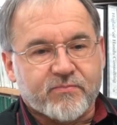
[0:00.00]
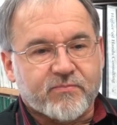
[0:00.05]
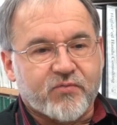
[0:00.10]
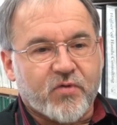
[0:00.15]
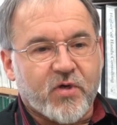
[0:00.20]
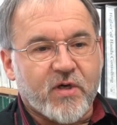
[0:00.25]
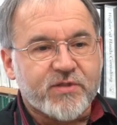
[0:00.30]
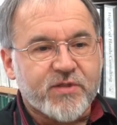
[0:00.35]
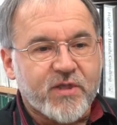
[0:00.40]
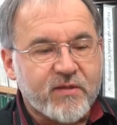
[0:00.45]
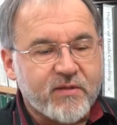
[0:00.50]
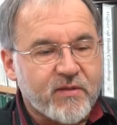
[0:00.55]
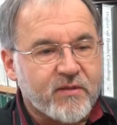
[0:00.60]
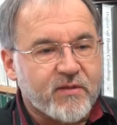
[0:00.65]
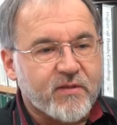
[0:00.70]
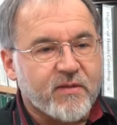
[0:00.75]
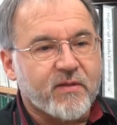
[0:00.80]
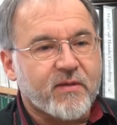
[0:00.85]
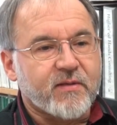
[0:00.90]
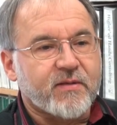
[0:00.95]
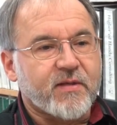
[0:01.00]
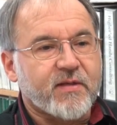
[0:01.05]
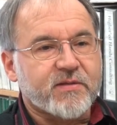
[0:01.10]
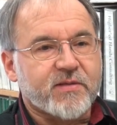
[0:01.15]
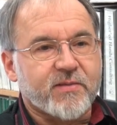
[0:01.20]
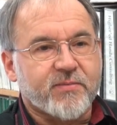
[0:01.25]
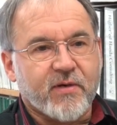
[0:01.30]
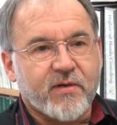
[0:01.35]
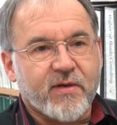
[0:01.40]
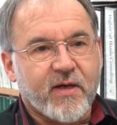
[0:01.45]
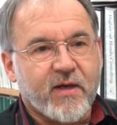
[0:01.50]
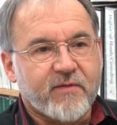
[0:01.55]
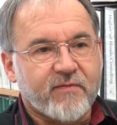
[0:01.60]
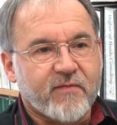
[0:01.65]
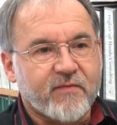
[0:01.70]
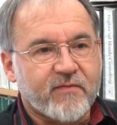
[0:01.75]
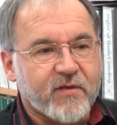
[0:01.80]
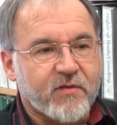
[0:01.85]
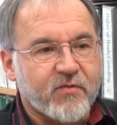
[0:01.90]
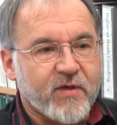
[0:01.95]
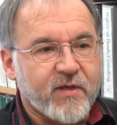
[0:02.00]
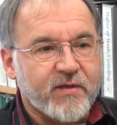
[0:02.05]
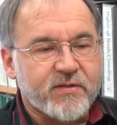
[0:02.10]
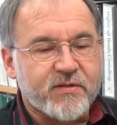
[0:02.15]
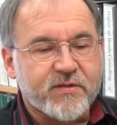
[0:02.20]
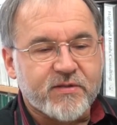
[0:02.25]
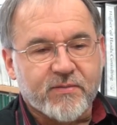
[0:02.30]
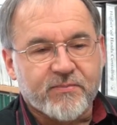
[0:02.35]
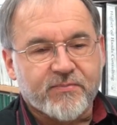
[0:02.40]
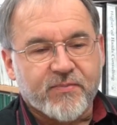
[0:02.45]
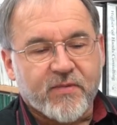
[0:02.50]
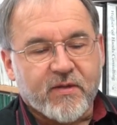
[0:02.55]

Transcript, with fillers: project takes about half of the grades.